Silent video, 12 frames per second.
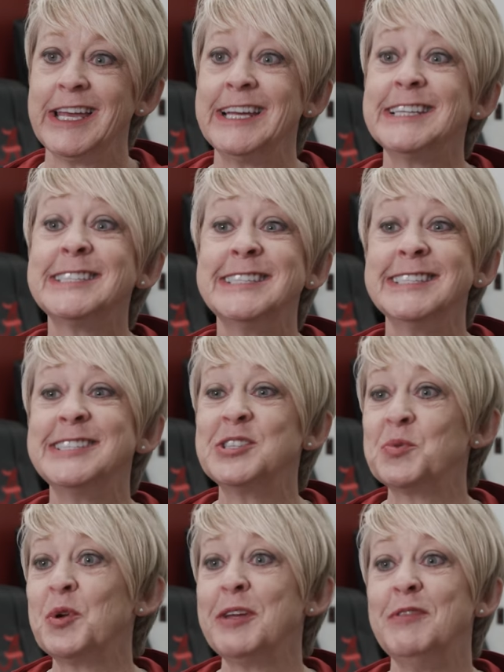Essence
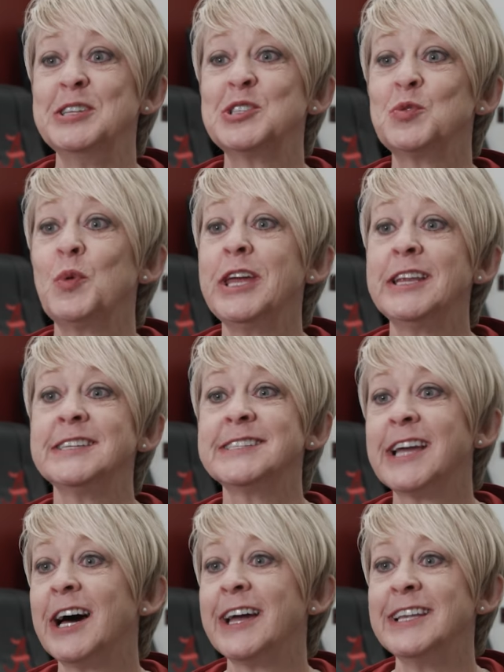is one of the
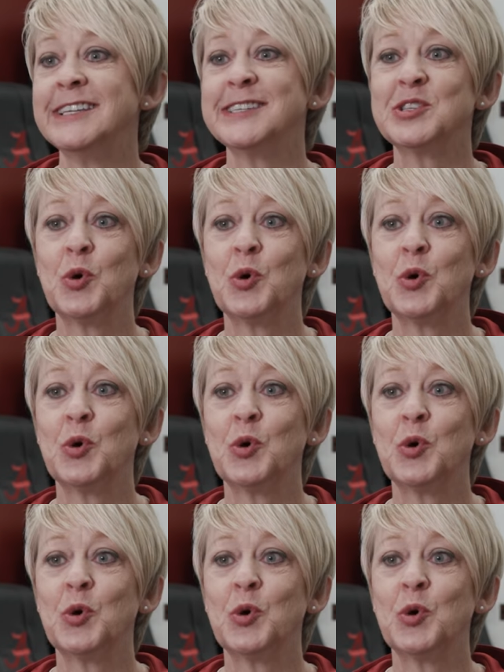sweetest, kindest,